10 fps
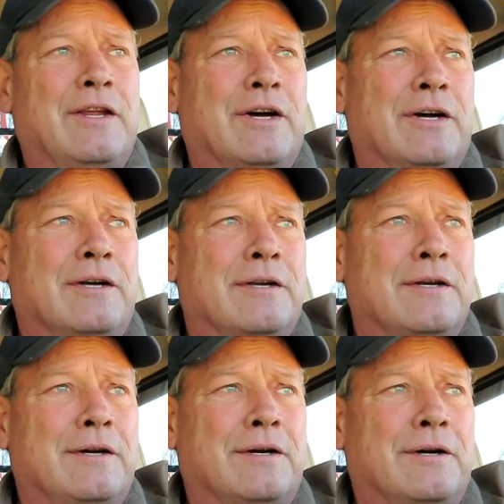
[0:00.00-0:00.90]

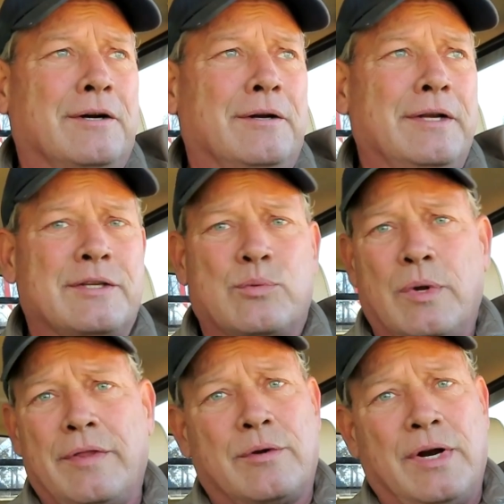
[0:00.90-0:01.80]
it's
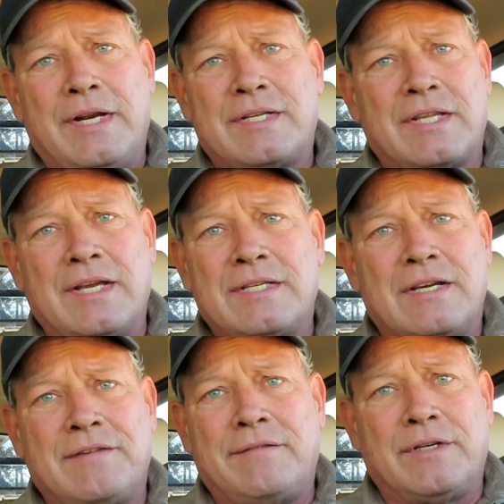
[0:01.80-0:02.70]
one of the greatest things
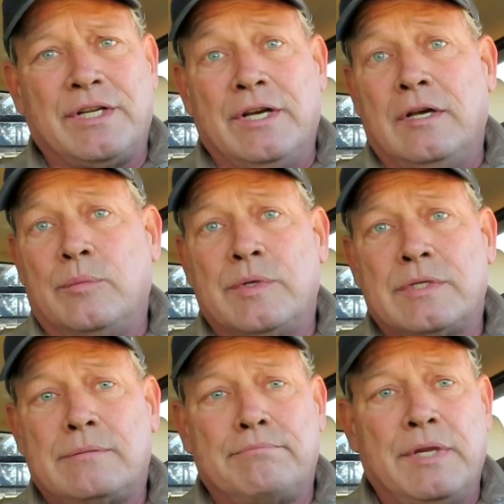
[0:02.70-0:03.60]
I've ever done, was,